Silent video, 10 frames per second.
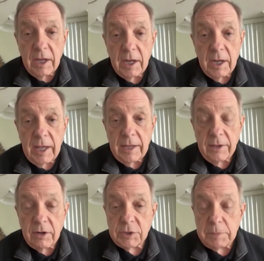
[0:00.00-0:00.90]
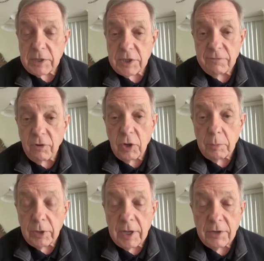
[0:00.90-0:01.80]
uh, and they're especially
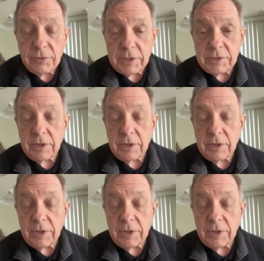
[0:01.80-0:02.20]
vulnerable countries.